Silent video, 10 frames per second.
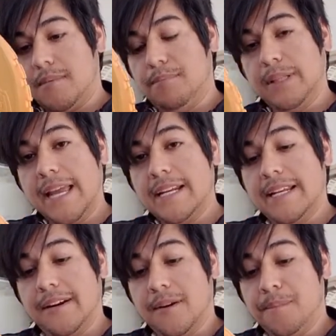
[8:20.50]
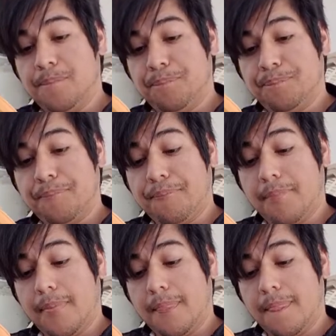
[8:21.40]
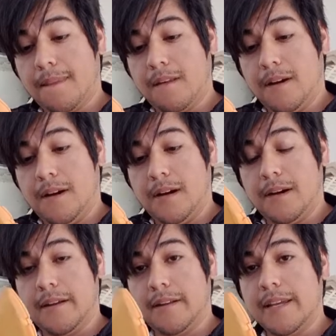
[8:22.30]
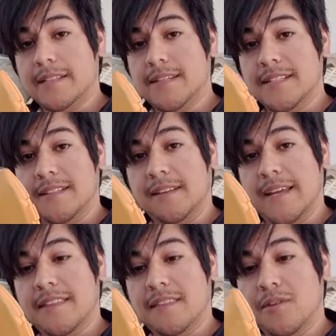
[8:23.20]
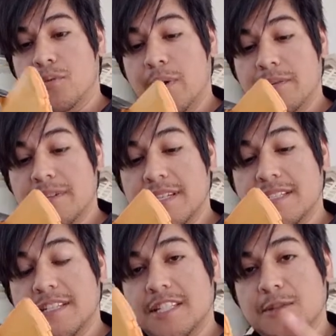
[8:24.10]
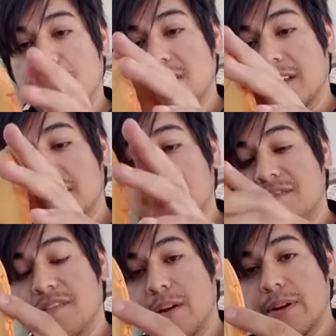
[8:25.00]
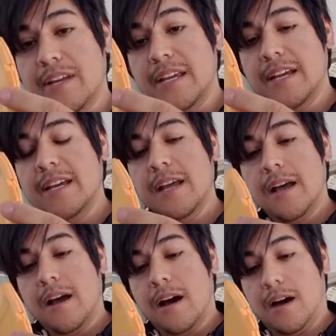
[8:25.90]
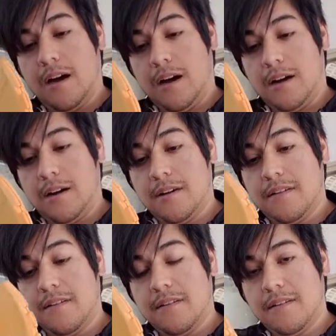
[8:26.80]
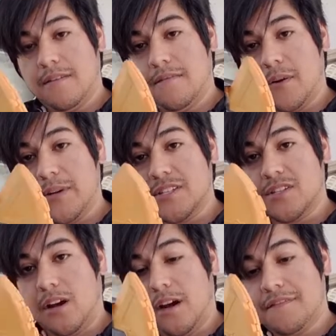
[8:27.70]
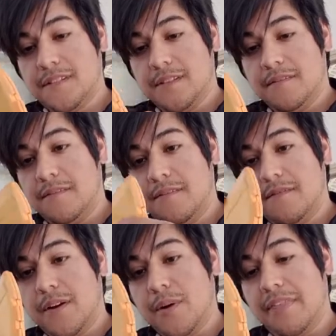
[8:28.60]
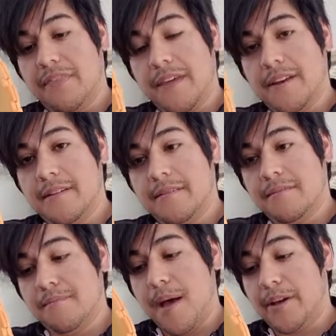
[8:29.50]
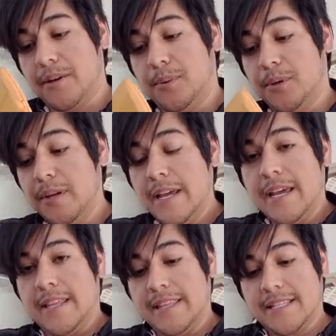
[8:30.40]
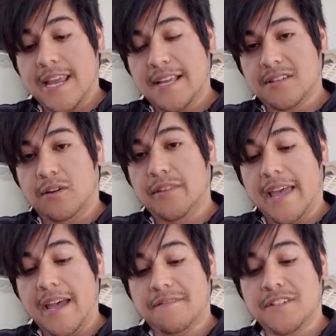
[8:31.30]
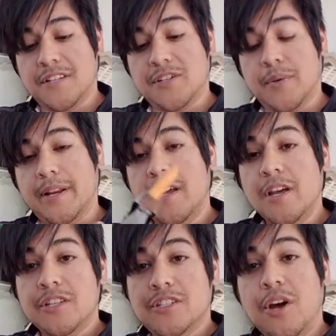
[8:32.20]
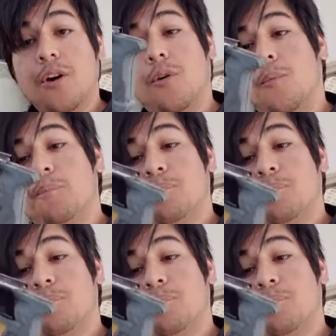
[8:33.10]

blade here uh, it doesn't like the wind resistance, especially because it's very uh, very soft very thin, malleable, and this has all the heft into it. So